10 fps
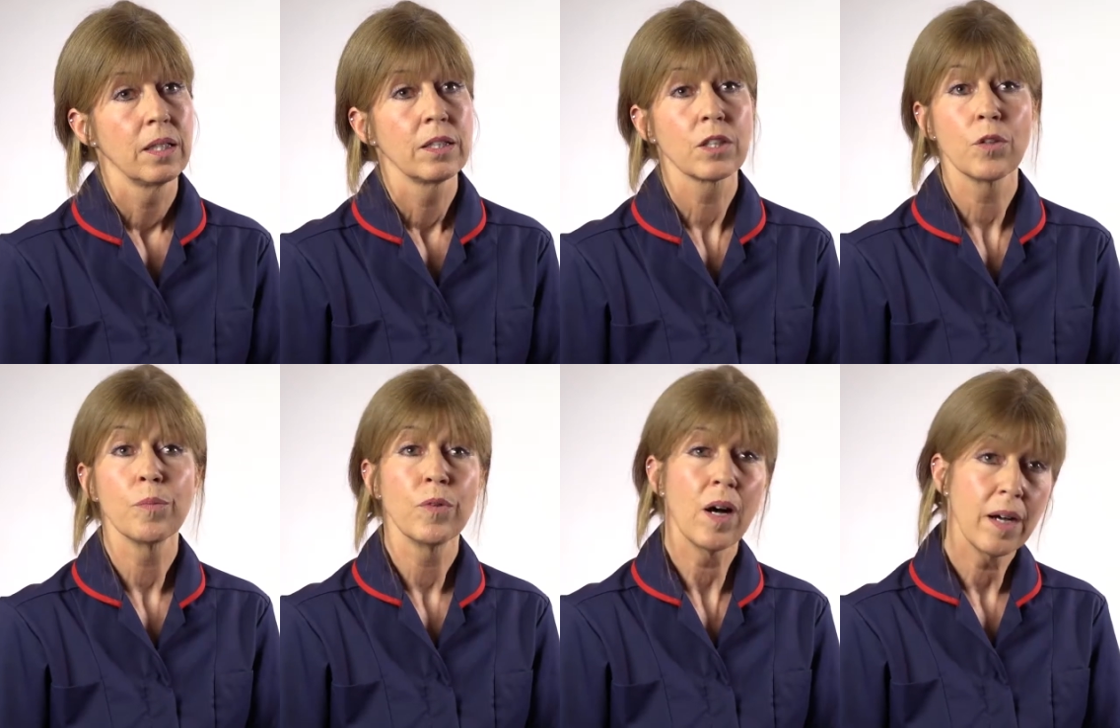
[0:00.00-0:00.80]
So
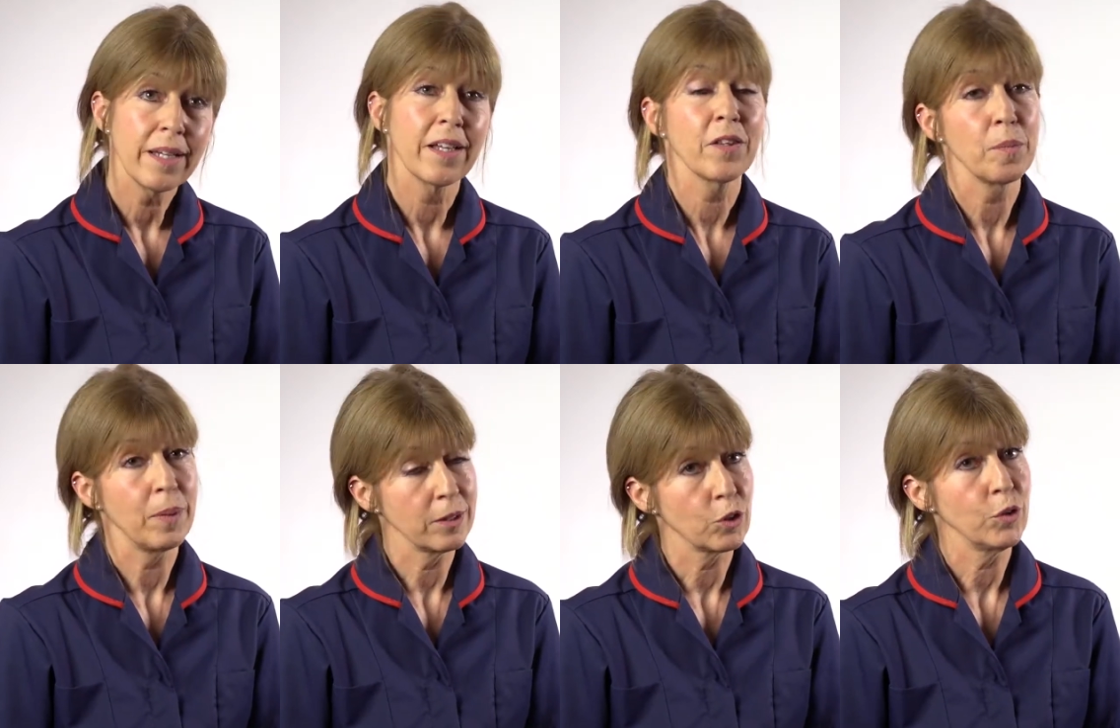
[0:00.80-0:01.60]
the higher the
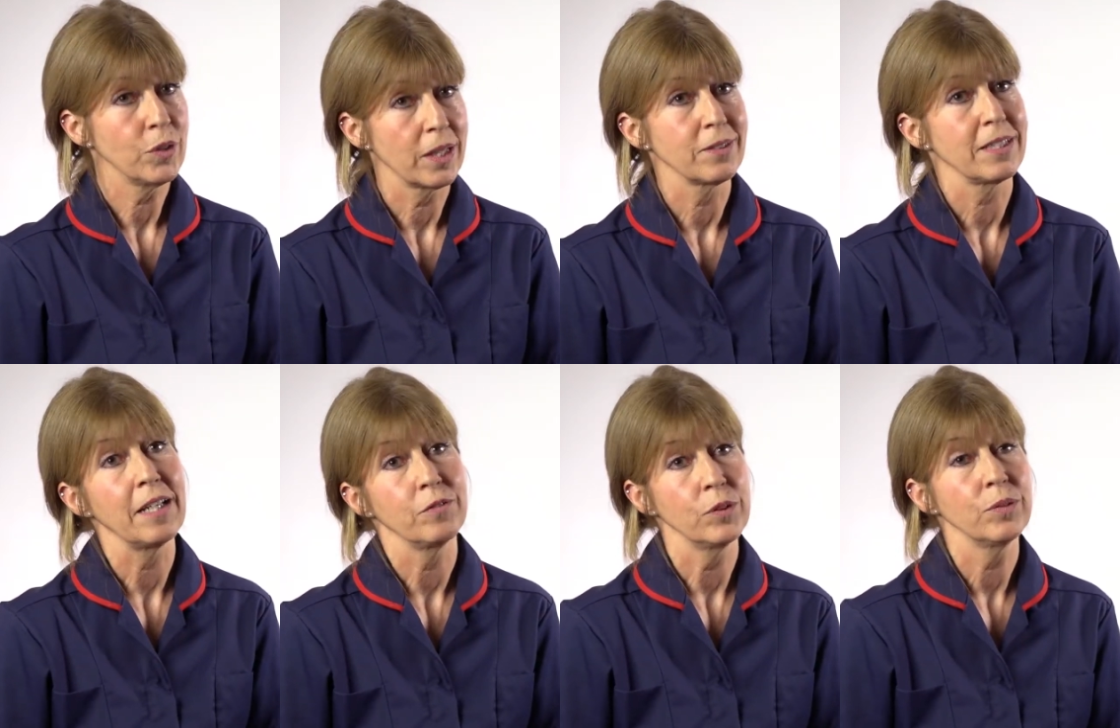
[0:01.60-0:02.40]
blood glucose
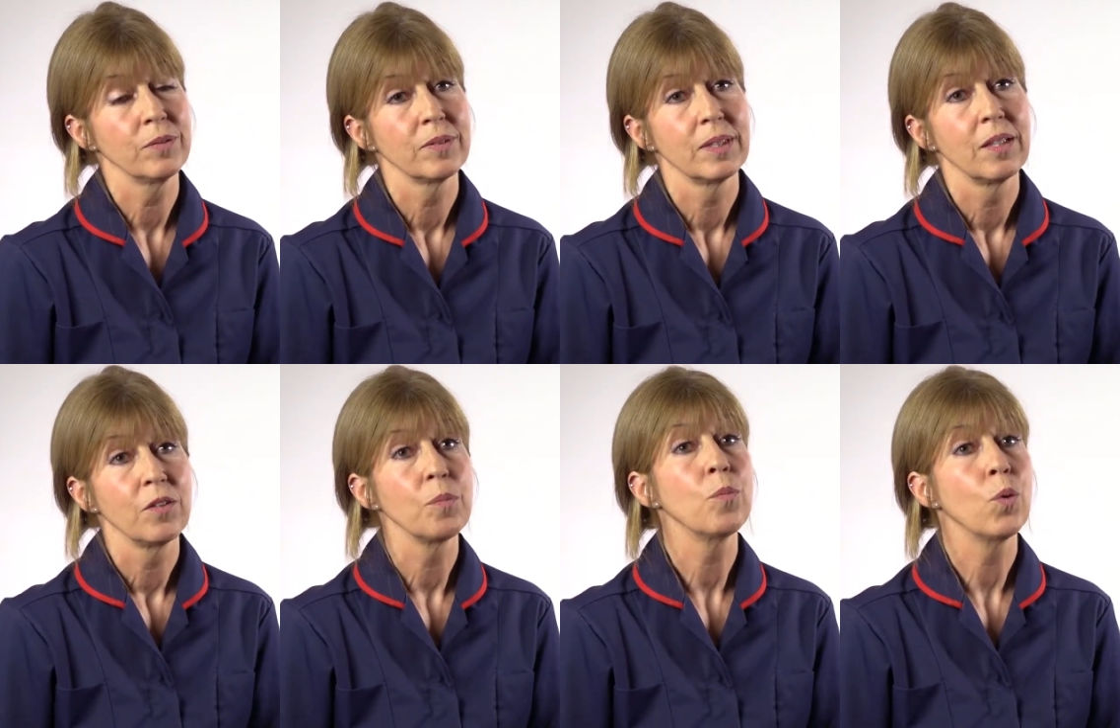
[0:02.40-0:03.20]
level,
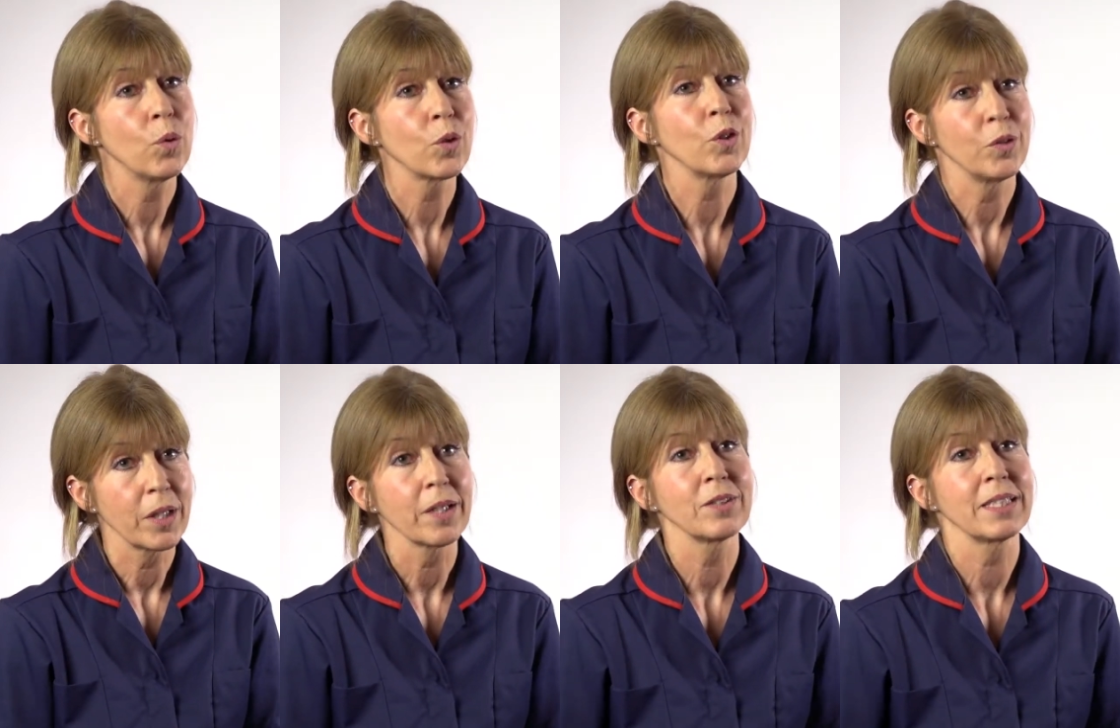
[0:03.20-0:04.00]
the more
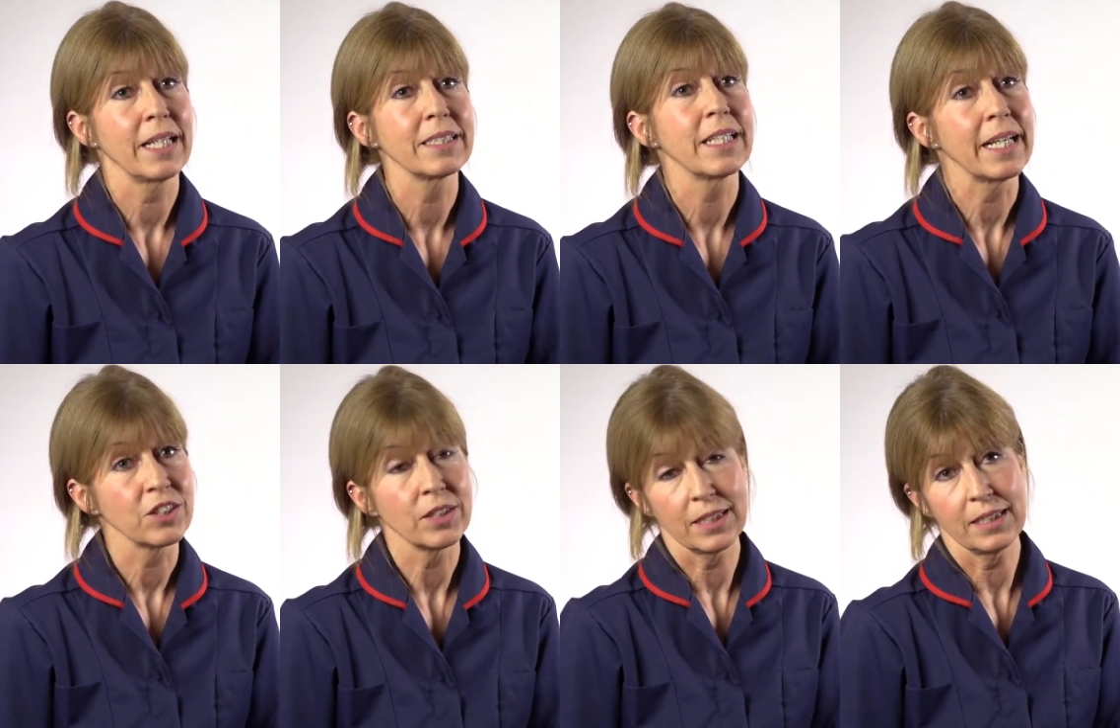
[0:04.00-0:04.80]
glucose that
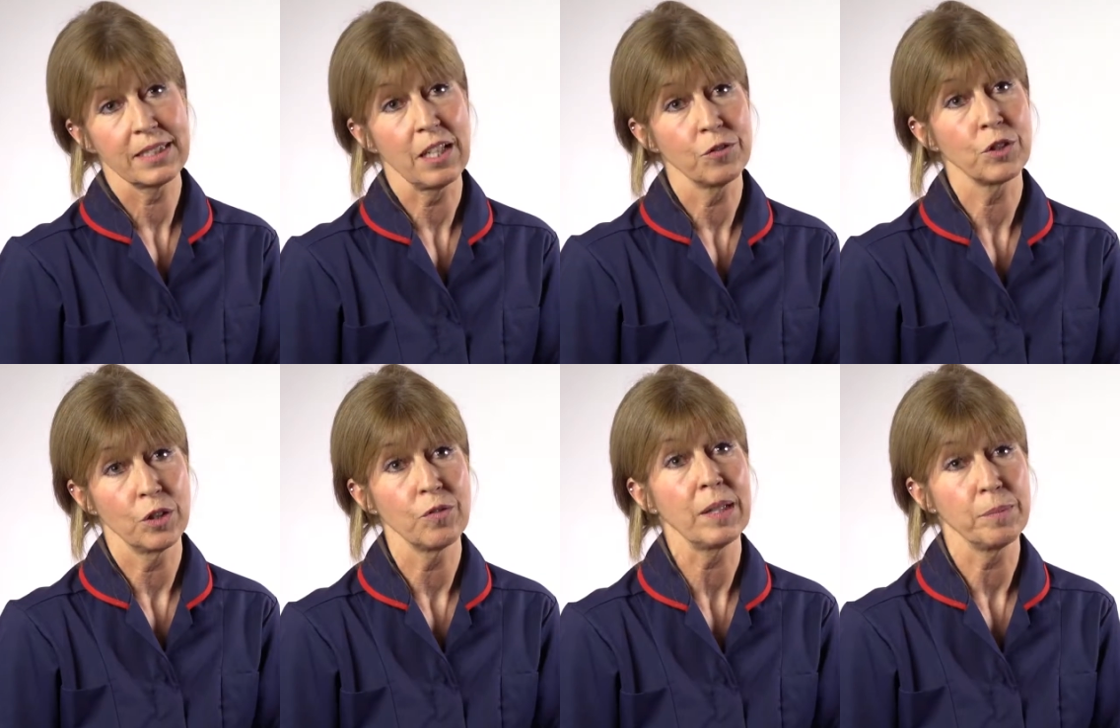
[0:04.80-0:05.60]
attaches itself to
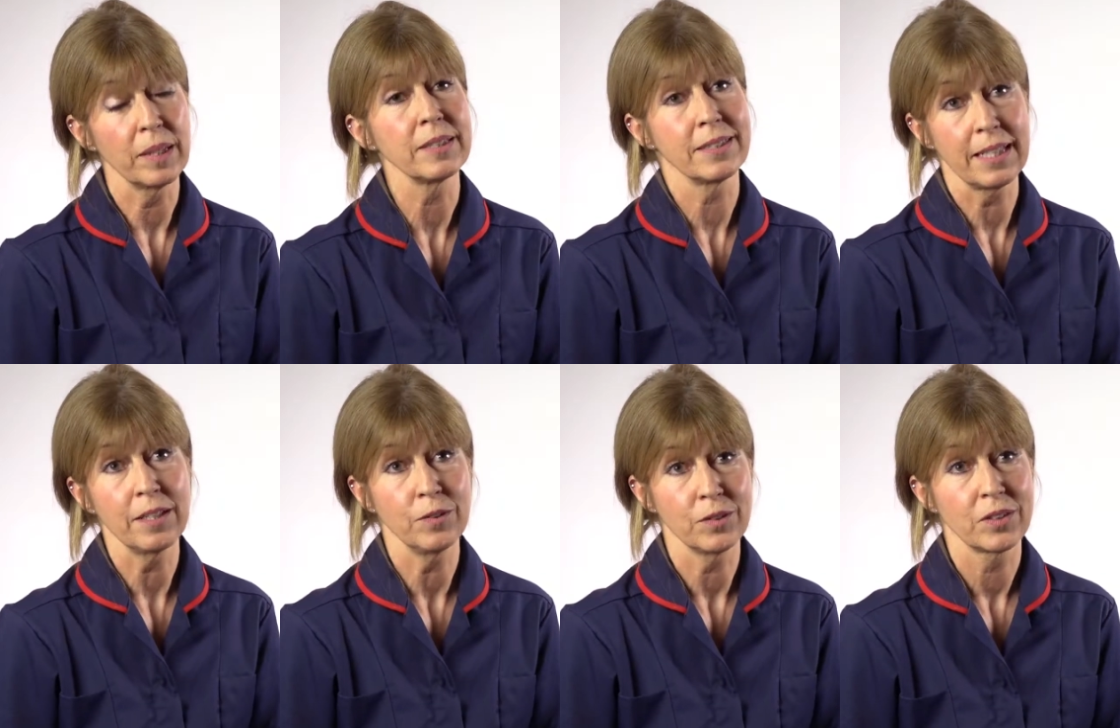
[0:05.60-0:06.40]
the red blood
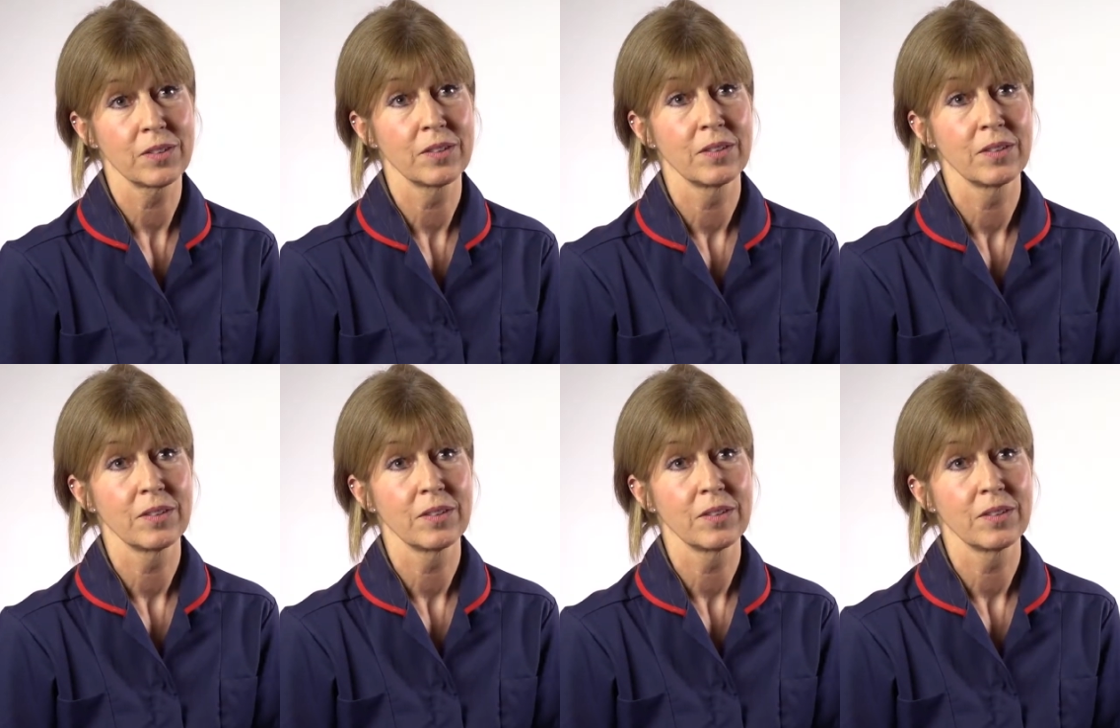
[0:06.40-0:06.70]
cells.